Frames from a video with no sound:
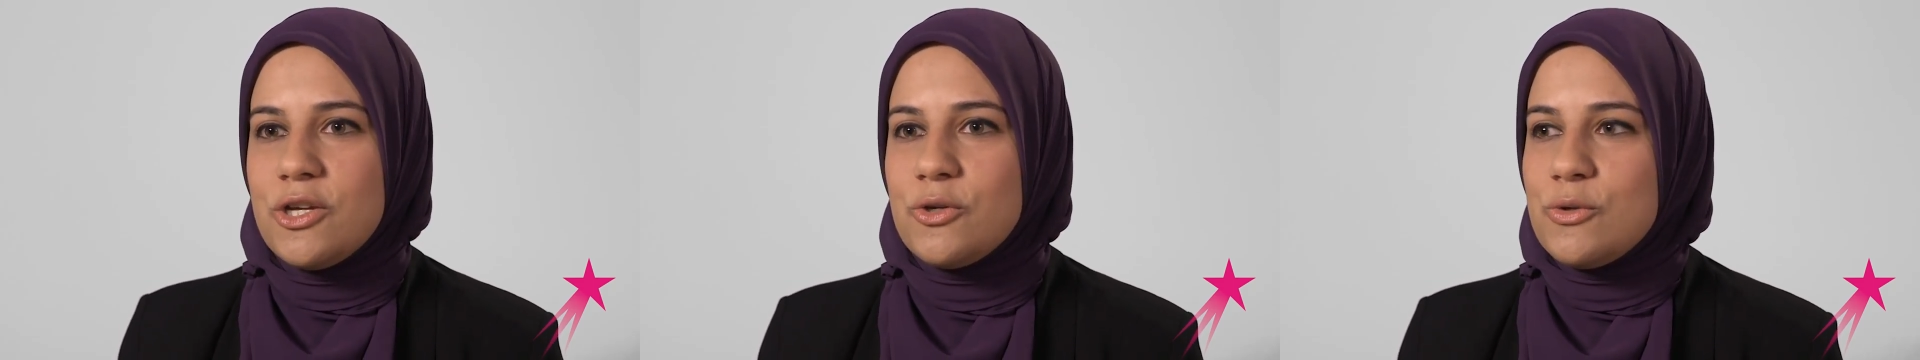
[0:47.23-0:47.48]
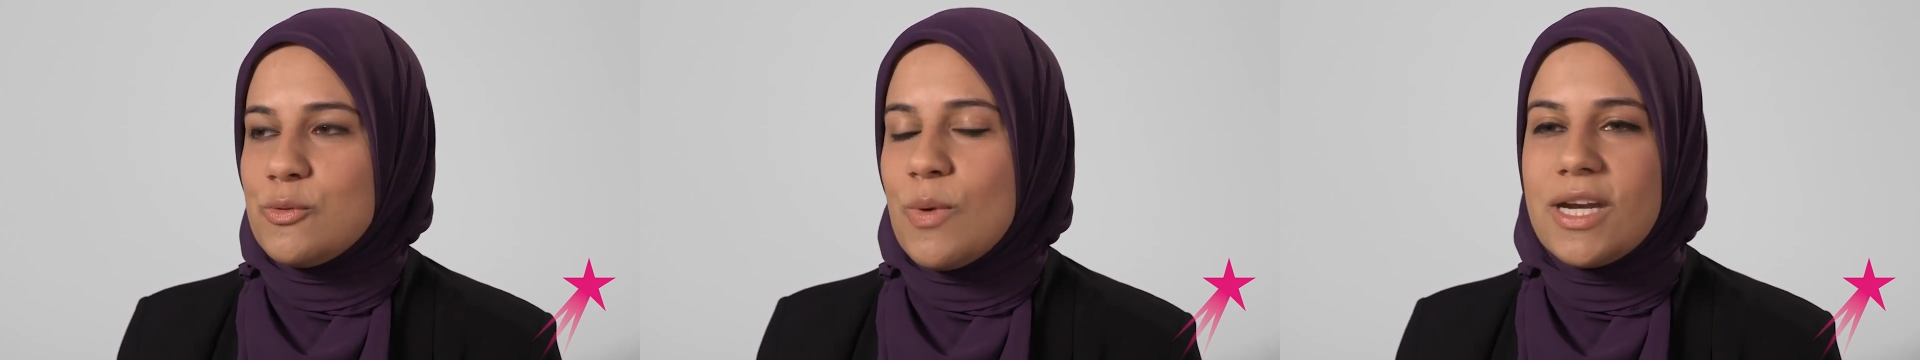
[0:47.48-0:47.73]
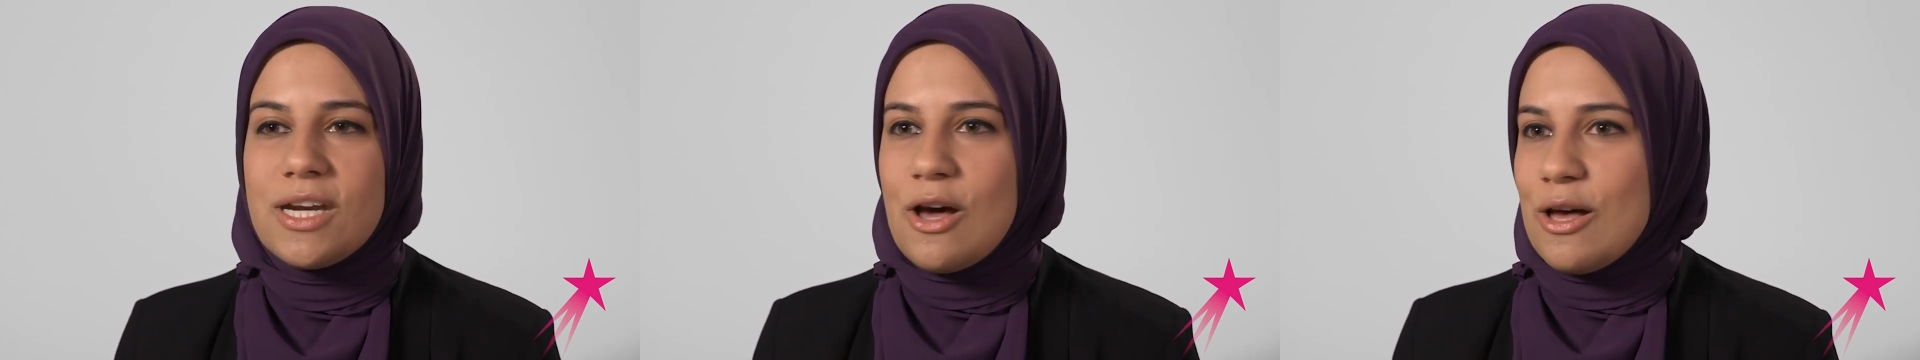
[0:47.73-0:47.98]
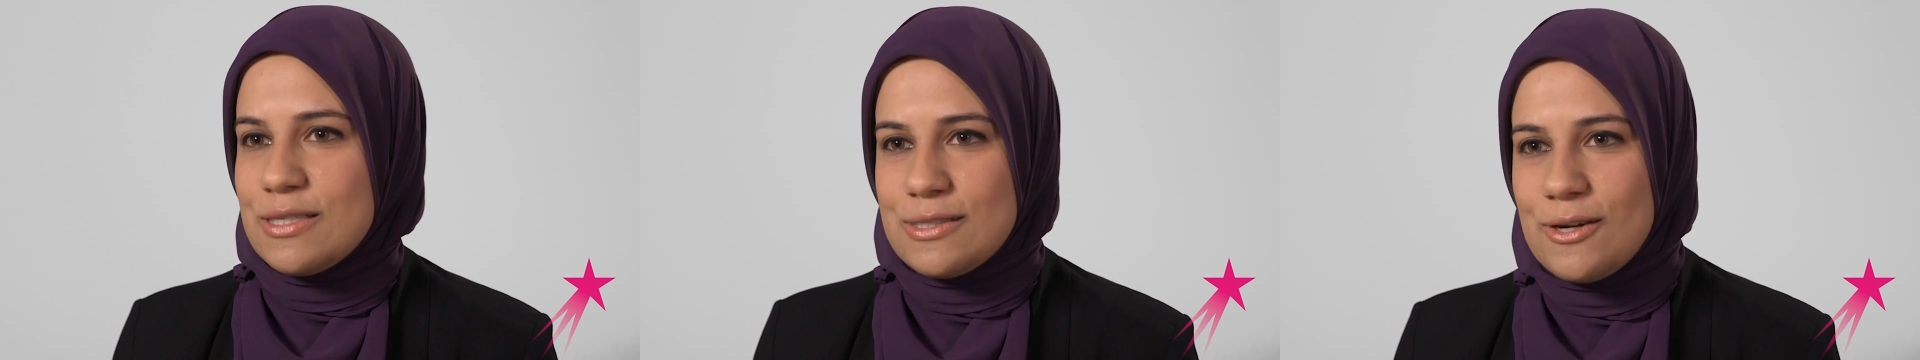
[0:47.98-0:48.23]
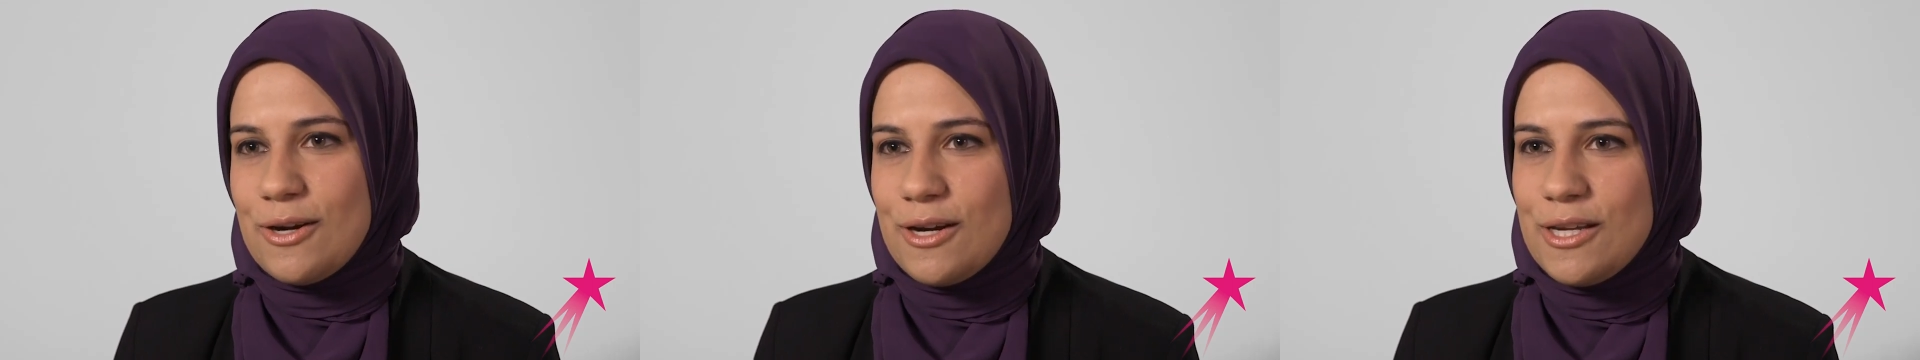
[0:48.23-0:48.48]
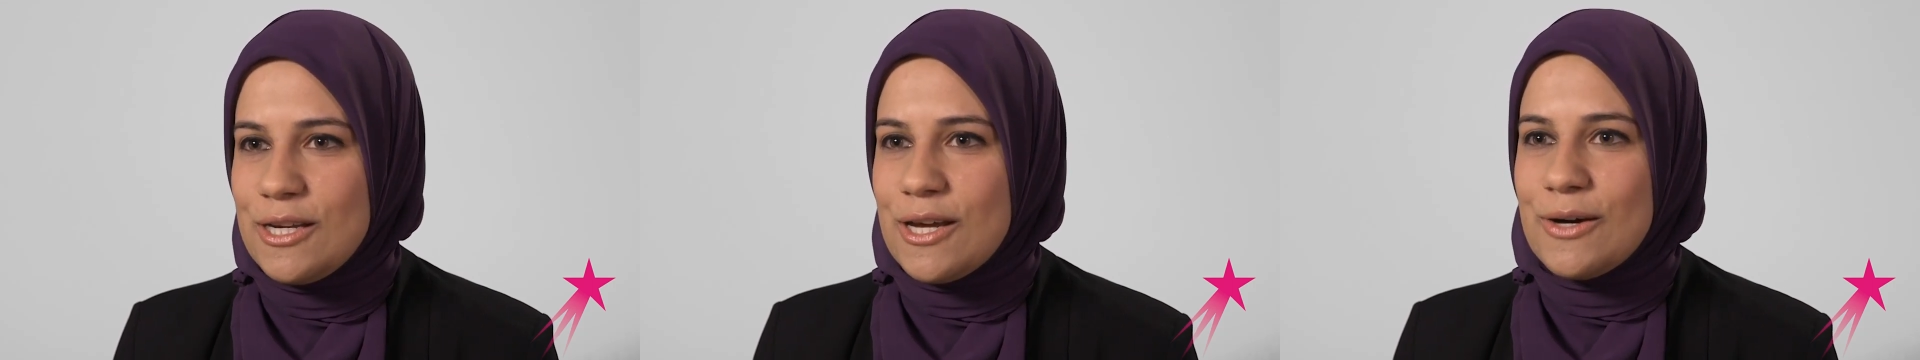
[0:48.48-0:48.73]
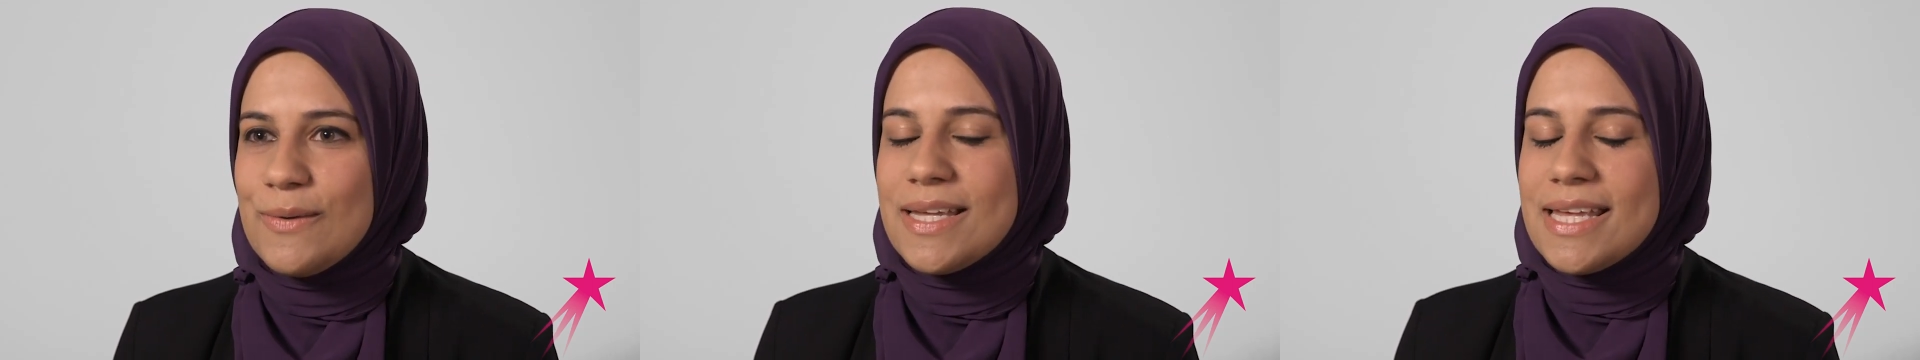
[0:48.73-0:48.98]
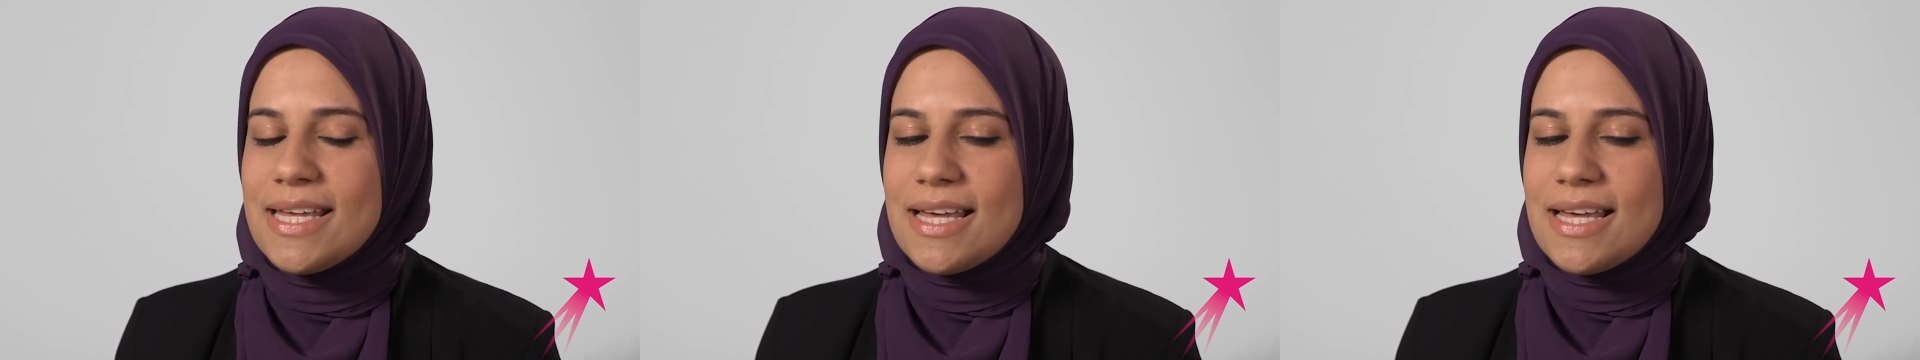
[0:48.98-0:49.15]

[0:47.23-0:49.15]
who's won an Oscar, you know?